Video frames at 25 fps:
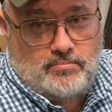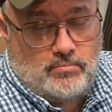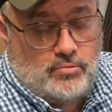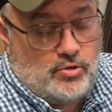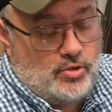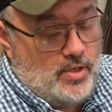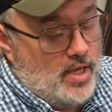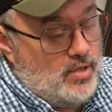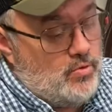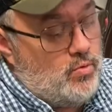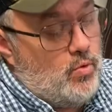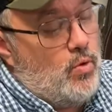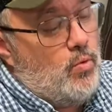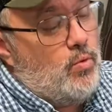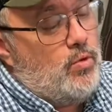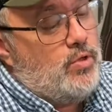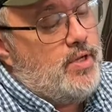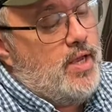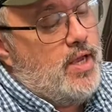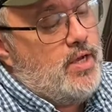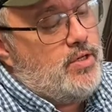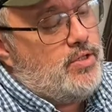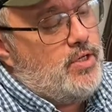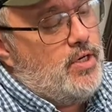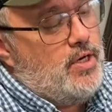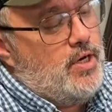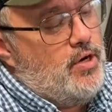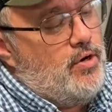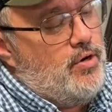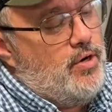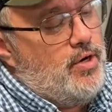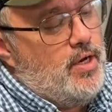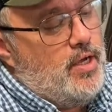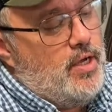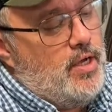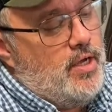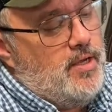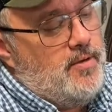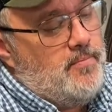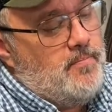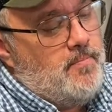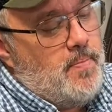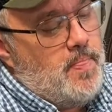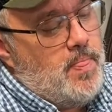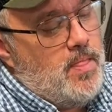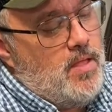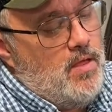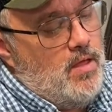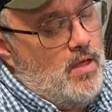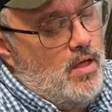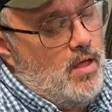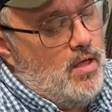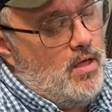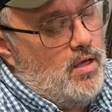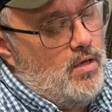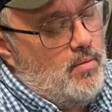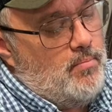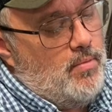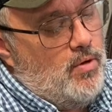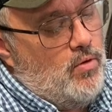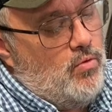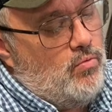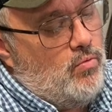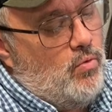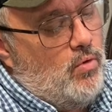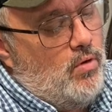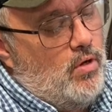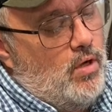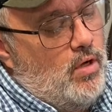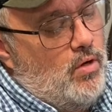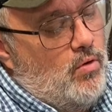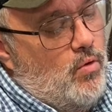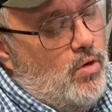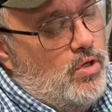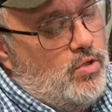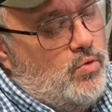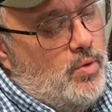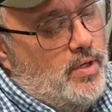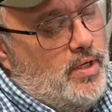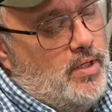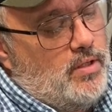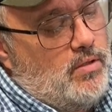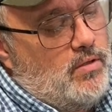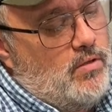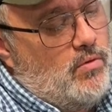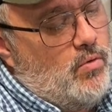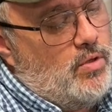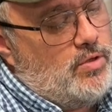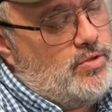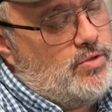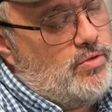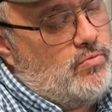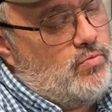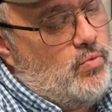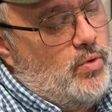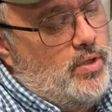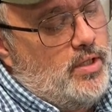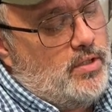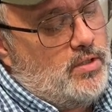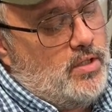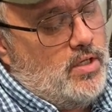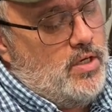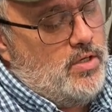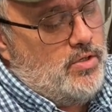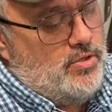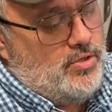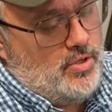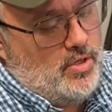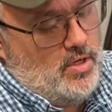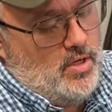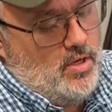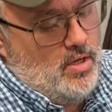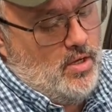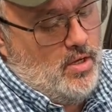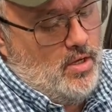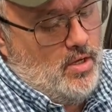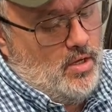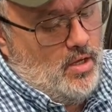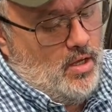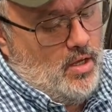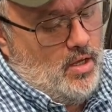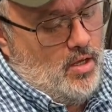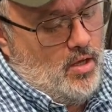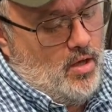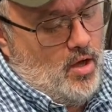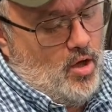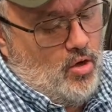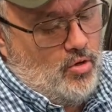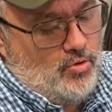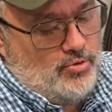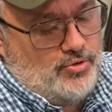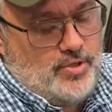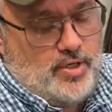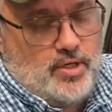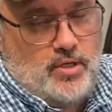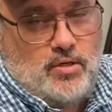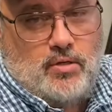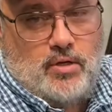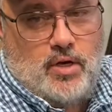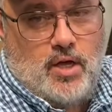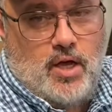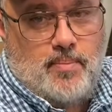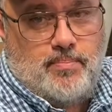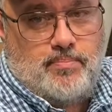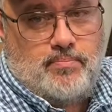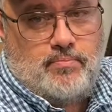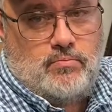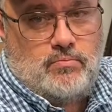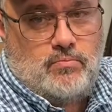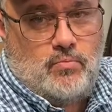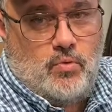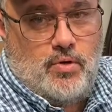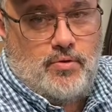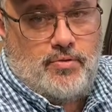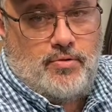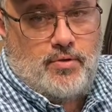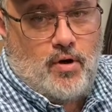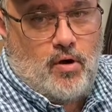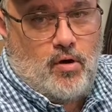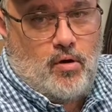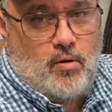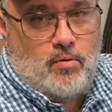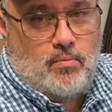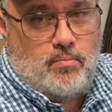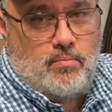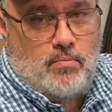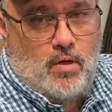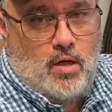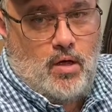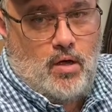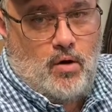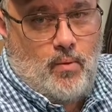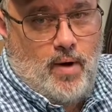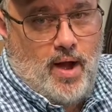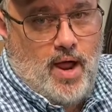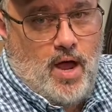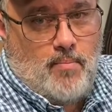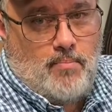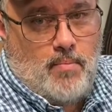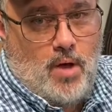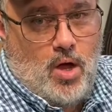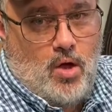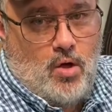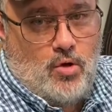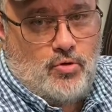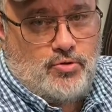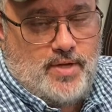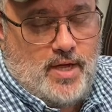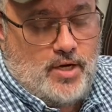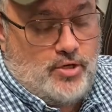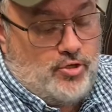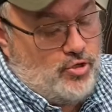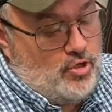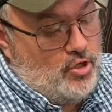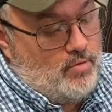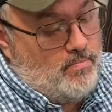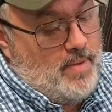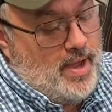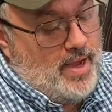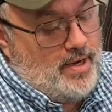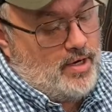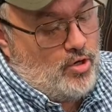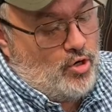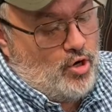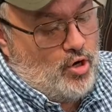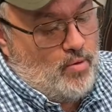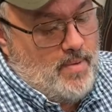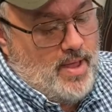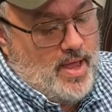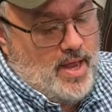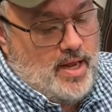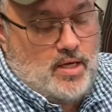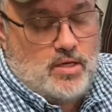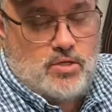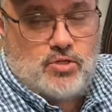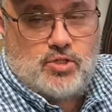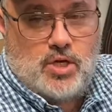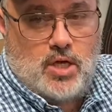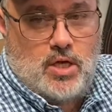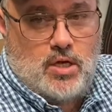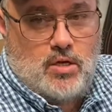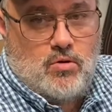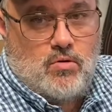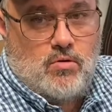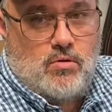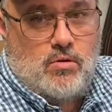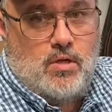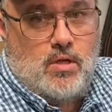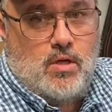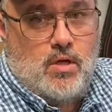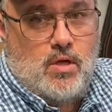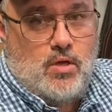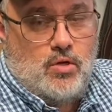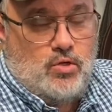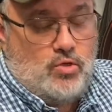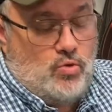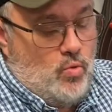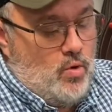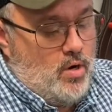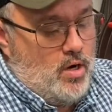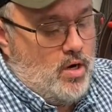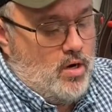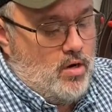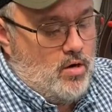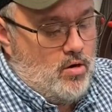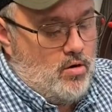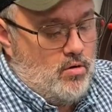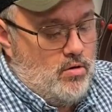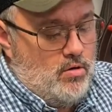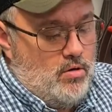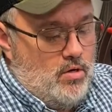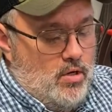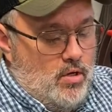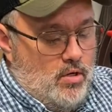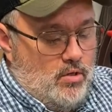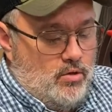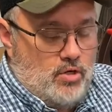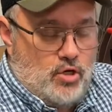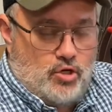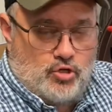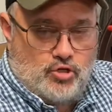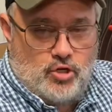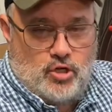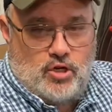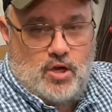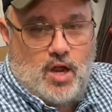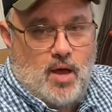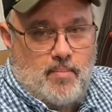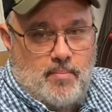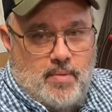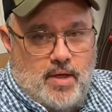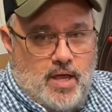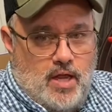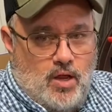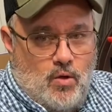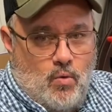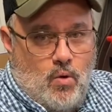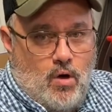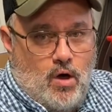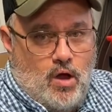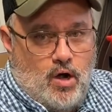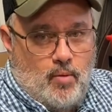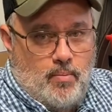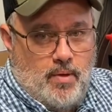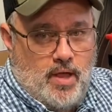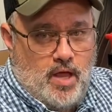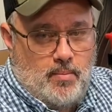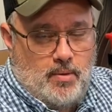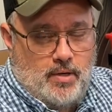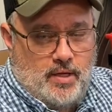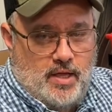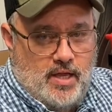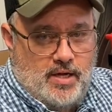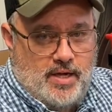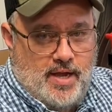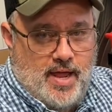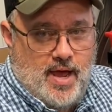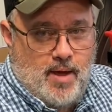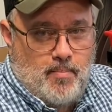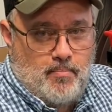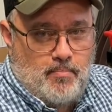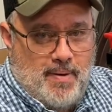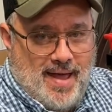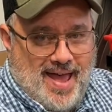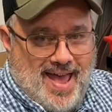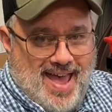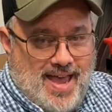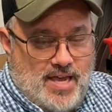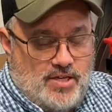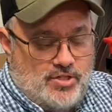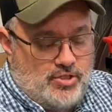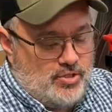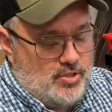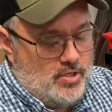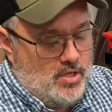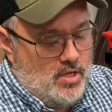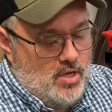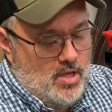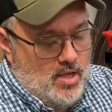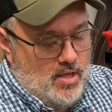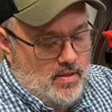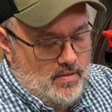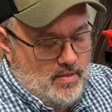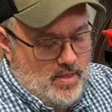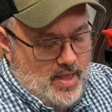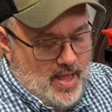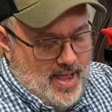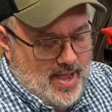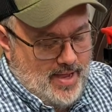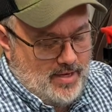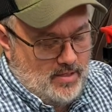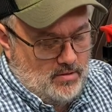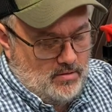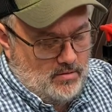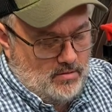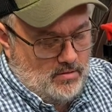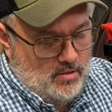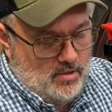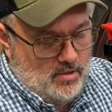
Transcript: So that's what we're testing here today. But once we get these all sealed up with our round balls, that should make a hermetic seal to where there should not be any water be able to get down past that